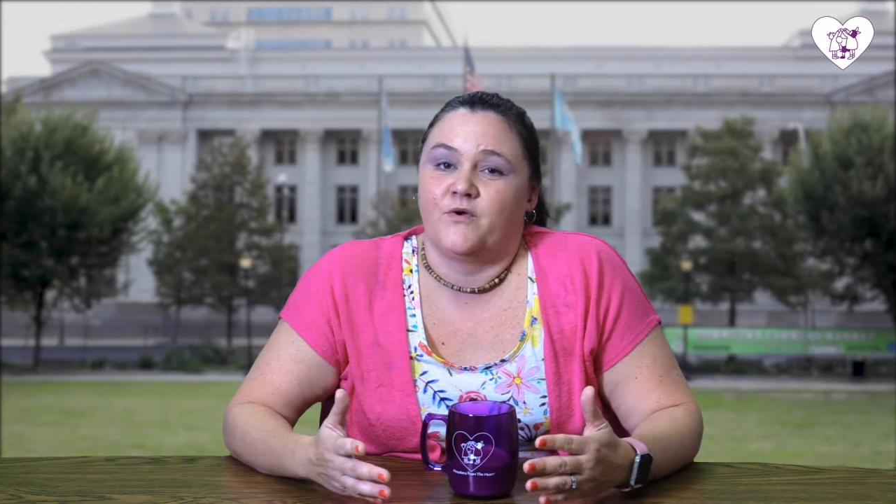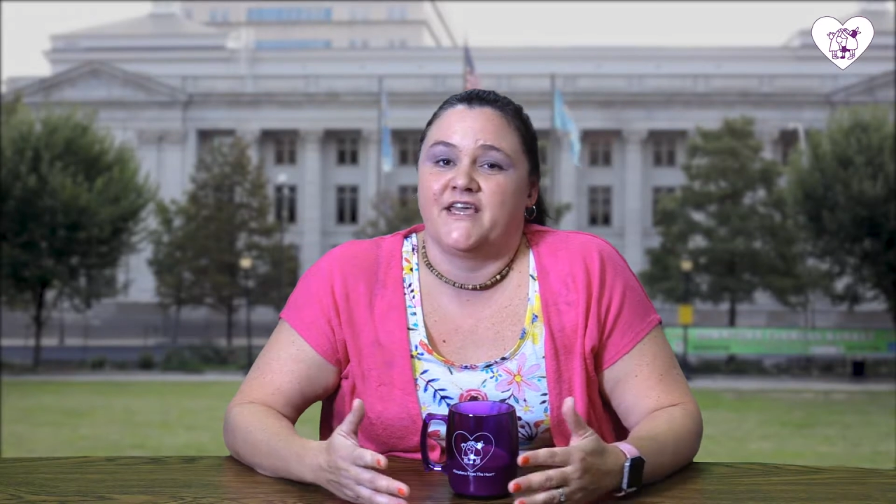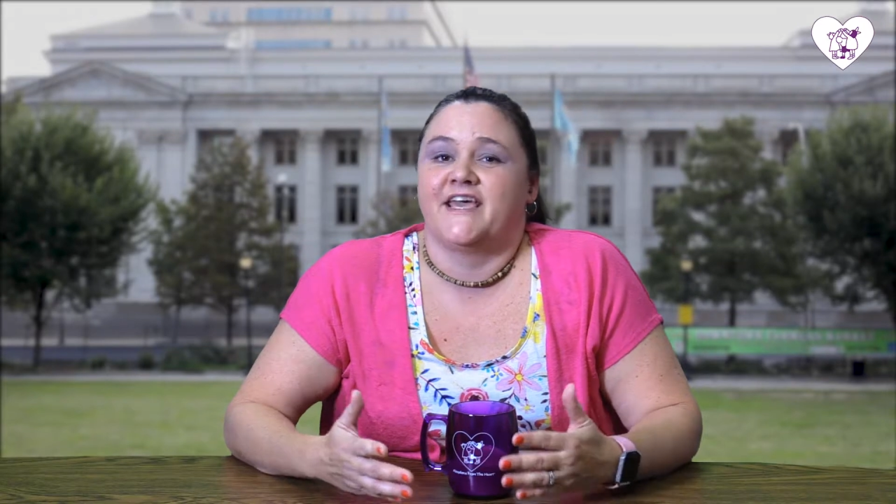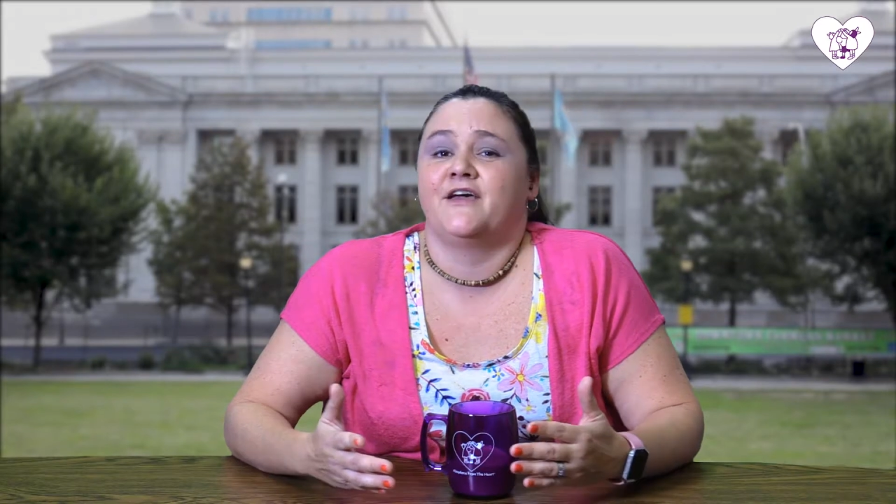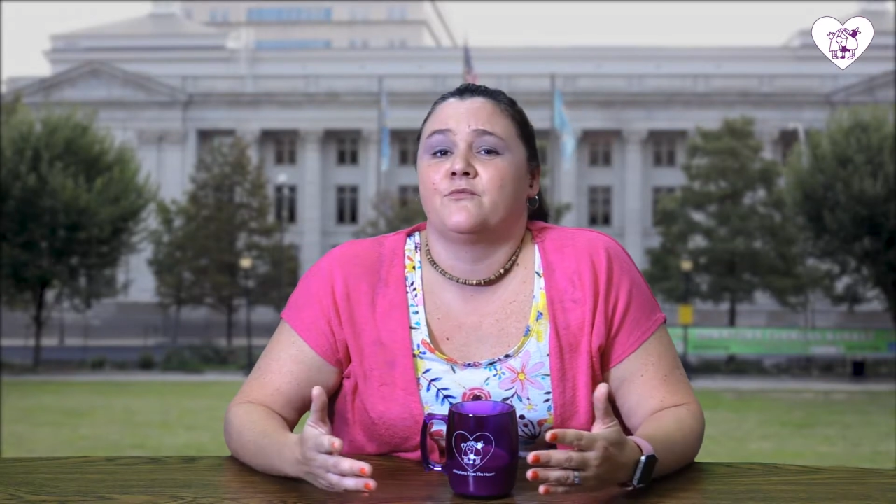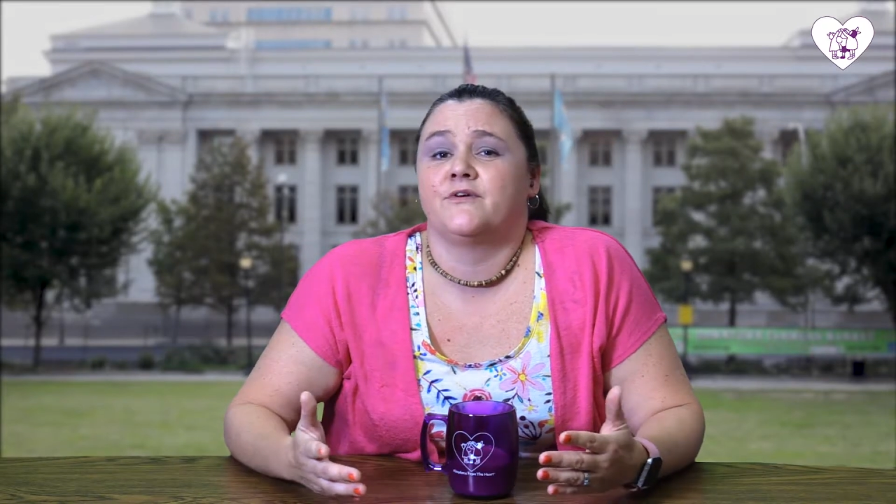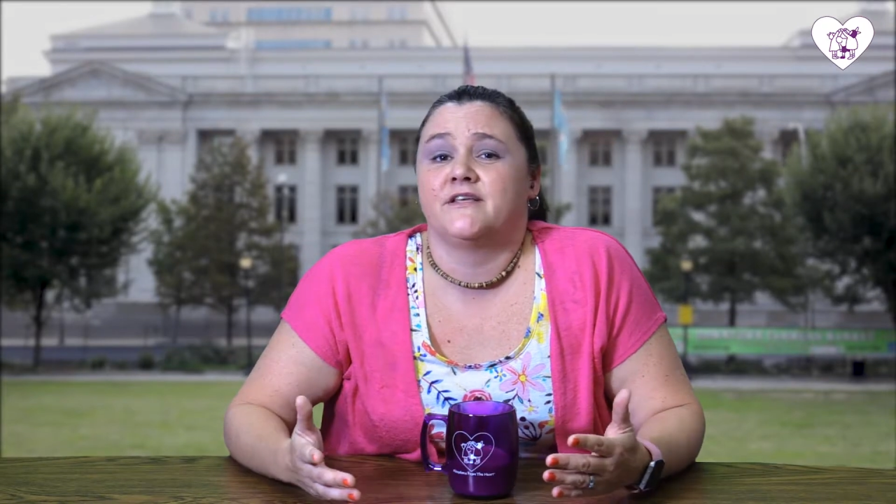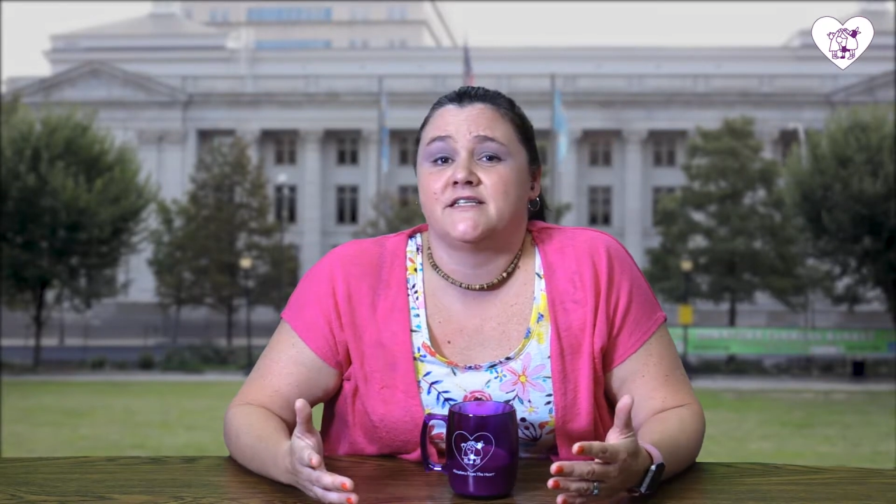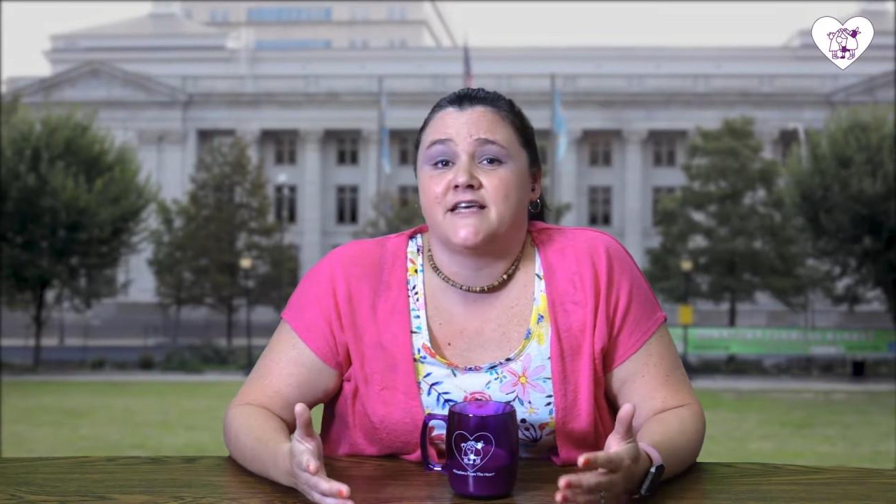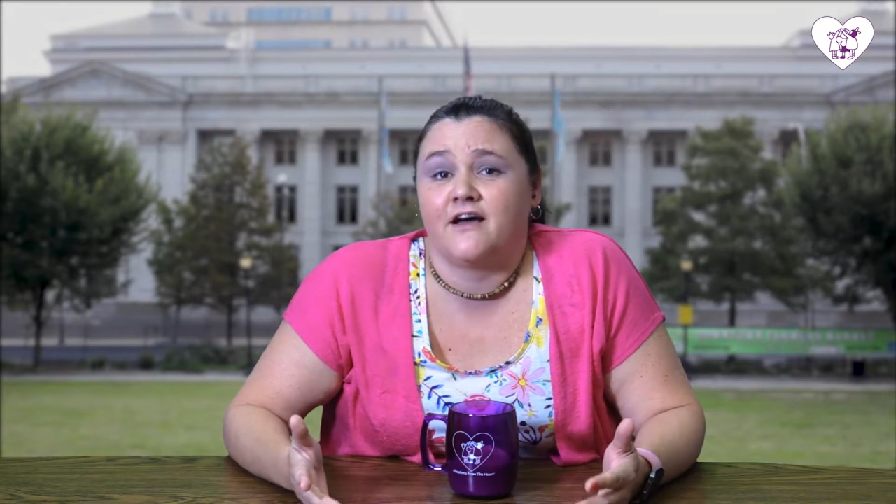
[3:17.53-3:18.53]
we can't
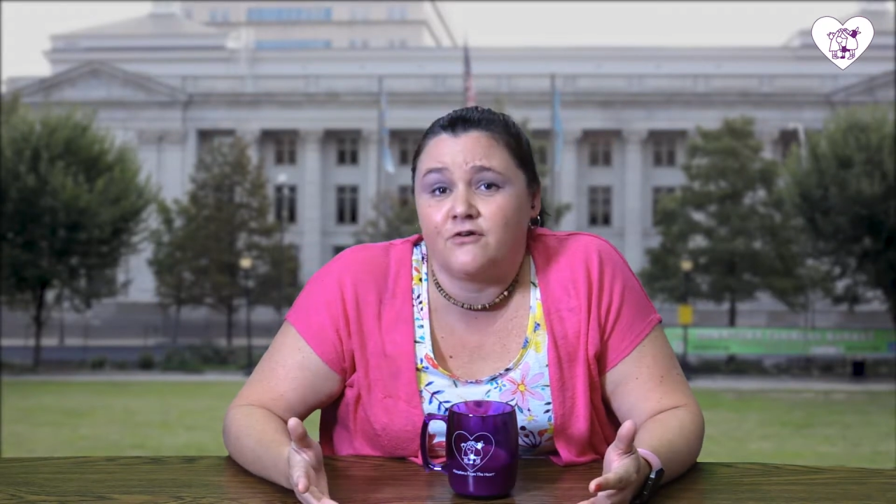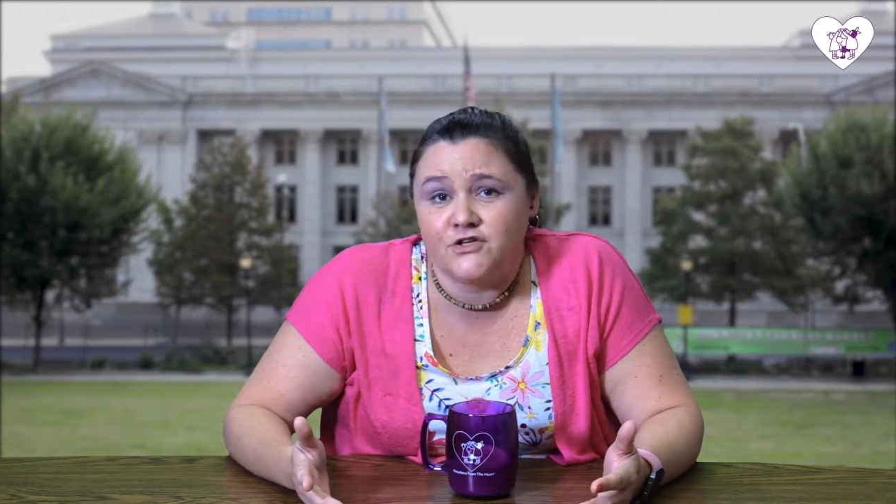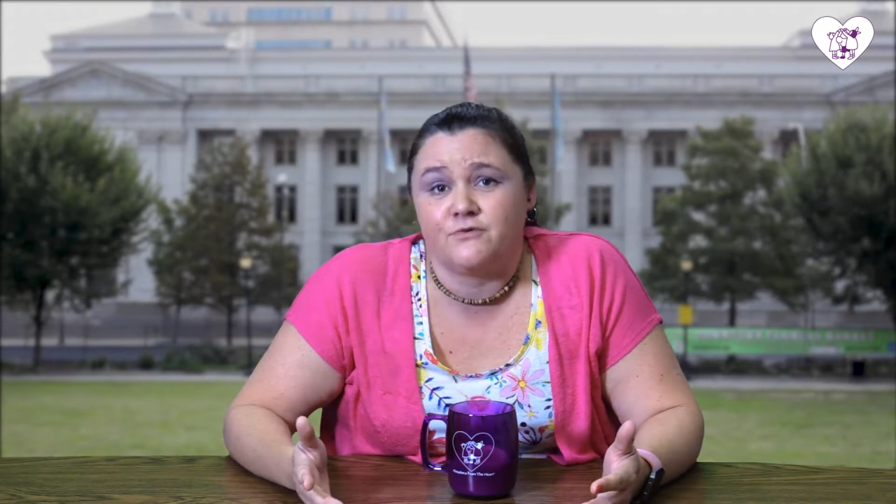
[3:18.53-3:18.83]
really tell